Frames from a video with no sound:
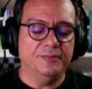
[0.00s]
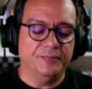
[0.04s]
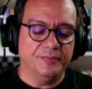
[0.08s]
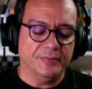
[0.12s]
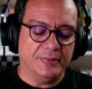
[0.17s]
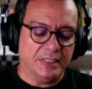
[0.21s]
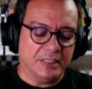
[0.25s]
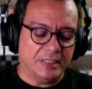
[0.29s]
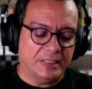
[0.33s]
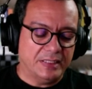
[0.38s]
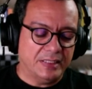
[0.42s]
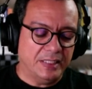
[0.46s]

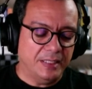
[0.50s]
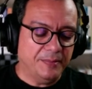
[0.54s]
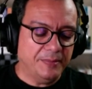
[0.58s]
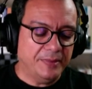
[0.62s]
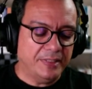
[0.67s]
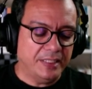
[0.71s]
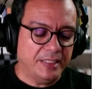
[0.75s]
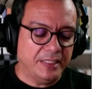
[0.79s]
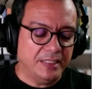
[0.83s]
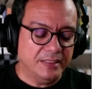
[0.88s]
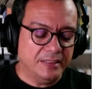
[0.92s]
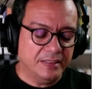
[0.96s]
Some
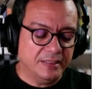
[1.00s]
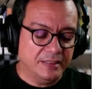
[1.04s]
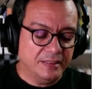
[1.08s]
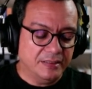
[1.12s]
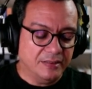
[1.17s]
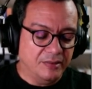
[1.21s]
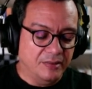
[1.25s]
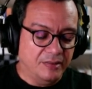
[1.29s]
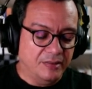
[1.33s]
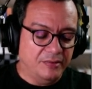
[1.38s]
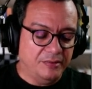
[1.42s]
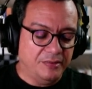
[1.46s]
things
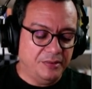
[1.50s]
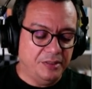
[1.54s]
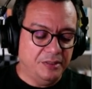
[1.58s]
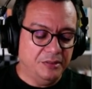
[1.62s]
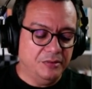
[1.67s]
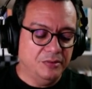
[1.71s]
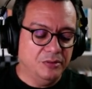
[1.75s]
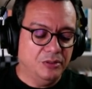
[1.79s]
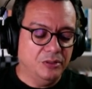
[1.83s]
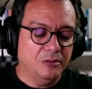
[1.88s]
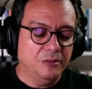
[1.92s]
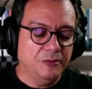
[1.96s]
you
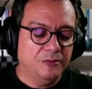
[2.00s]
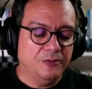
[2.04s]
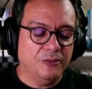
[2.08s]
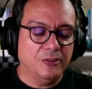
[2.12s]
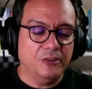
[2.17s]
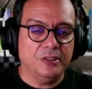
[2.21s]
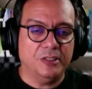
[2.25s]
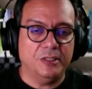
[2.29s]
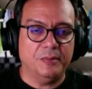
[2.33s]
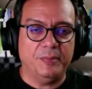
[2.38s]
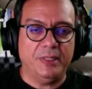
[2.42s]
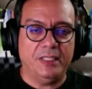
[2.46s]
do
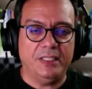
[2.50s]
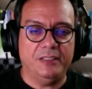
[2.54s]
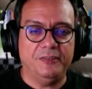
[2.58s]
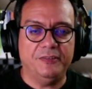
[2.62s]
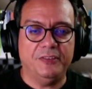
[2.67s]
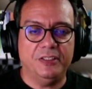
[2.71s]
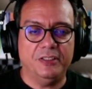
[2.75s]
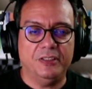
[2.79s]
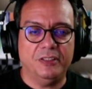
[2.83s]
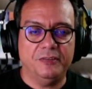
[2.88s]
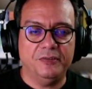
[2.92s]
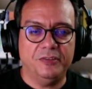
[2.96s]
for the
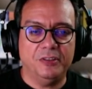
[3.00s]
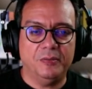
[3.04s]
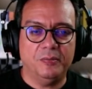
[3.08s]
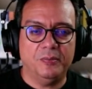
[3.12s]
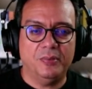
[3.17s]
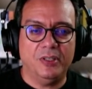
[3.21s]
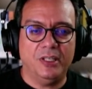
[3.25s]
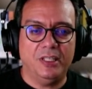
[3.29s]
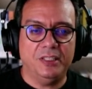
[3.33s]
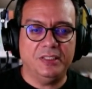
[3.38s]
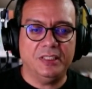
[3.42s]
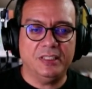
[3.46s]
benefit of your
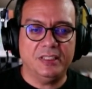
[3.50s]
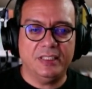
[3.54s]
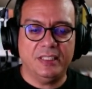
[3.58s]
project.